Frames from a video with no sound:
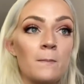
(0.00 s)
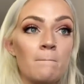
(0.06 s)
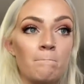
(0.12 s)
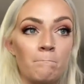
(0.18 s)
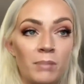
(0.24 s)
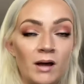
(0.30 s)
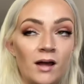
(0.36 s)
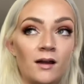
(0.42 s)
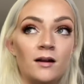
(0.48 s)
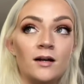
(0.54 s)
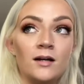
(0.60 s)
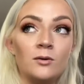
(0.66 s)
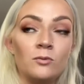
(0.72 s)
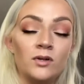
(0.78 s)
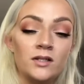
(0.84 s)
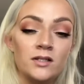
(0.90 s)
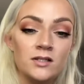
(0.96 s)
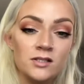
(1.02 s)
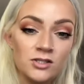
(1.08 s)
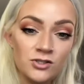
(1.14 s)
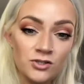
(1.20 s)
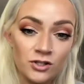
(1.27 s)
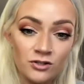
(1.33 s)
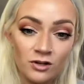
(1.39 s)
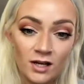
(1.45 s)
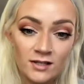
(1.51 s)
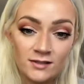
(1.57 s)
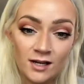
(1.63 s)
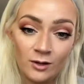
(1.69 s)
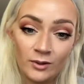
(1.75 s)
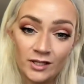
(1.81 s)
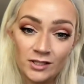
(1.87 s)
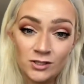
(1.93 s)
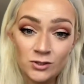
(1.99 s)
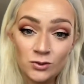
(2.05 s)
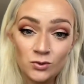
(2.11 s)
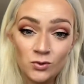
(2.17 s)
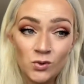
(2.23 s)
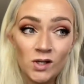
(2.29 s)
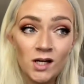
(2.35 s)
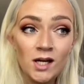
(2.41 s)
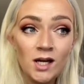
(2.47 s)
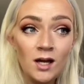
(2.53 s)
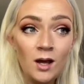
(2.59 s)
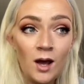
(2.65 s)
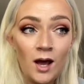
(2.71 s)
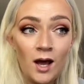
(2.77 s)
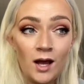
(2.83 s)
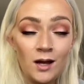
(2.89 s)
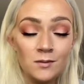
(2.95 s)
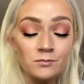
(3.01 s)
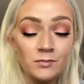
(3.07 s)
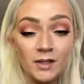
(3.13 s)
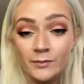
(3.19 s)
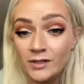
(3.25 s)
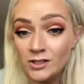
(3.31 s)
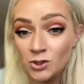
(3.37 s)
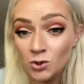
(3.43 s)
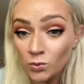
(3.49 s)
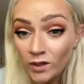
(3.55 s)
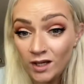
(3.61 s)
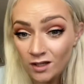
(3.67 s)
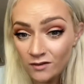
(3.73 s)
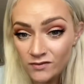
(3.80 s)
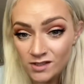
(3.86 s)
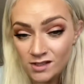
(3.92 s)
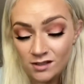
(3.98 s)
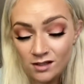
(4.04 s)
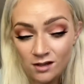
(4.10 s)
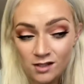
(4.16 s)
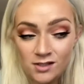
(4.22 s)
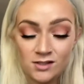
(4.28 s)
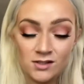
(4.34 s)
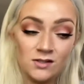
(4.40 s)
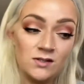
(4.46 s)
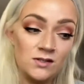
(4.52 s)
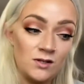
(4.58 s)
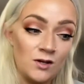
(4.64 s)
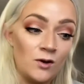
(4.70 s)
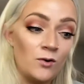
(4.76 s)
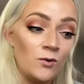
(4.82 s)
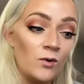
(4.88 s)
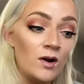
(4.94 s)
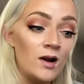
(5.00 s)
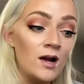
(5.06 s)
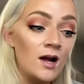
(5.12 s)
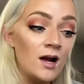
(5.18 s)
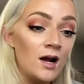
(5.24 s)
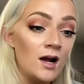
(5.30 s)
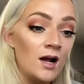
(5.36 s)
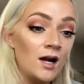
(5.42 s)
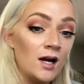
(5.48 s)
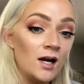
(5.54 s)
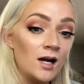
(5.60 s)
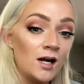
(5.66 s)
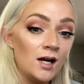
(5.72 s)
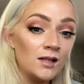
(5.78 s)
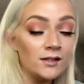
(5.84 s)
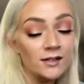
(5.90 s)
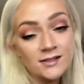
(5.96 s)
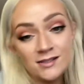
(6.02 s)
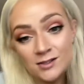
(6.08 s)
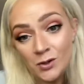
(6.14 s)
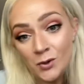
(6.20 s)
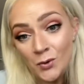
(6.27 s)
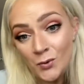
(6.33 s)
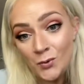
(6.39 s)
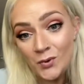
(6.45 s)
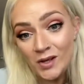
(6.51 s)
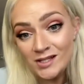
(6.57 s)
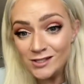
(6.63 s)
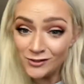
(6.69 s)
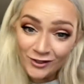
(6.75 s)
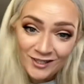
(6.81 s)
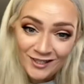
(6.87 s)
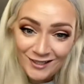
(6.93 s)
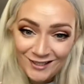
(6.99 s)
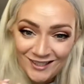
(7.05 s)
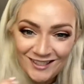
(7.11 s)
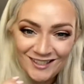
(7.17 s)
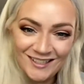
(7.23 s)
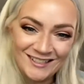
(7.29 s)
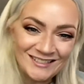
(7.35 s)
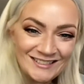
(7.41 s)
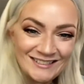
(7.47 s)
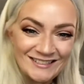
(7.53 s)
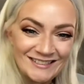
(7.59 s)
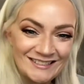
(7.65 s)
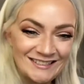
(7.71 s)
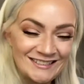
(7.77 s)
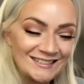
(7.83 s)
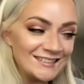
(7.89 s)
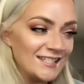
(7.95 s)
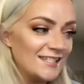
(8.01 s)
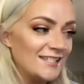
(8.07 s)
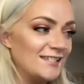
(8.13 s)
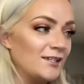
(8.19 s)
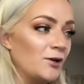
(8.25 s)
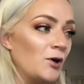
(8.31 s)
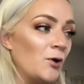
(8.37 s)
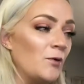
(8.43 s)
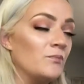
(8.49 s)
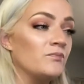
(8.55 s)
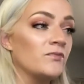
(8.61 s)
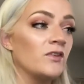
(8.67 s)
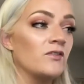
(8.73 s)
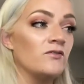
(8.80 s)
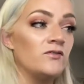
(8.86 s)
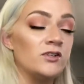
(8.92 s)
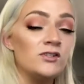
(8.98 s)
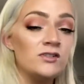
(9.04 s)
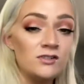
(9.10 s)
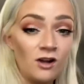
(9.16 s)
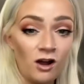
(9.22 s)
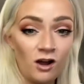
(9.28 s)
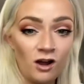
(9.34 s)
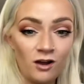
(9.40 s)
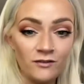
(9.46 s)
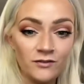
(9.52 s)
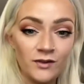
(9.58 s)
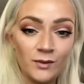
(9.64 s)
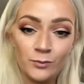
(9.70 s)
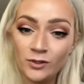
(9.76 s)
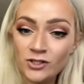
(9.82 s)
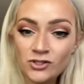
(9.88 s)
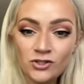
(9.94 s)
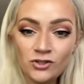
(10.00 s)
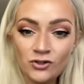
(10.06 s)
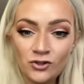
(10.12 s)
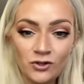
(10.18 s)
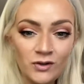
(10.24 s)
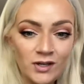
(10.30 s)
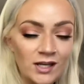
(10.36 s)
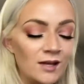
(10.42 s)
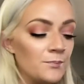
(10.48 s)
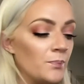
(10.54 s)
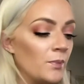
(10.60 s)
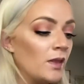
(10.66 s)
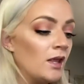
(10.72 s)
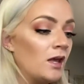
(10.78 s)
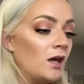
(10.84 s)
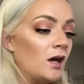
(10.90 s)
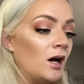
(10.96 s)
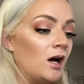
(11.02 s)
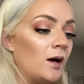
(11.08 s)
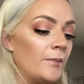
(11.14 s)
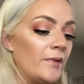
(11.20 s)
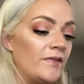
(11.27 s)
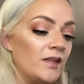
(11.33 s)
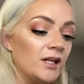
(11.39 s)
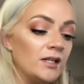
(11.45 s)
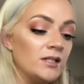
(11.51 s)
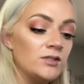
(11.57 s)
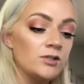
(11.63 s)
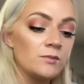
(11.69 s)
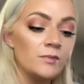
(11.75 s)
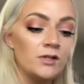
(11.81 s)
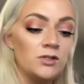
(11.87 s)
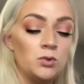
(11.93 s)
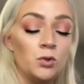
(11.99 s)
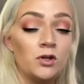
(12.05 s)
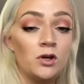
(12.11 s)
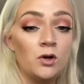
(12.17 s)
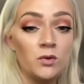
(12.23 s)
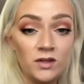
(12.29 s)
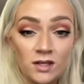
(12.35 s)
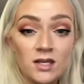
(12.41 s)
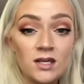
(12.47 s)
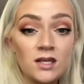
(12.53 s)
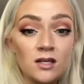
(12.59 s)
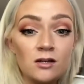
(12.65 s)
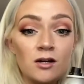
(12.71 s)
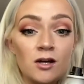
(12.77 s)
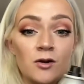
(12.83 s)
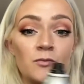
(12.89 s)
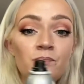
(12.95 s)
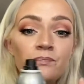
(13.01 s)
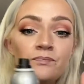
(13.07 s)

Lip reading: but I wanted to show you guys how I do my Beachy waves. So let's go get started. So first off, I brushed through it, and then I took my Joico Heat Hero.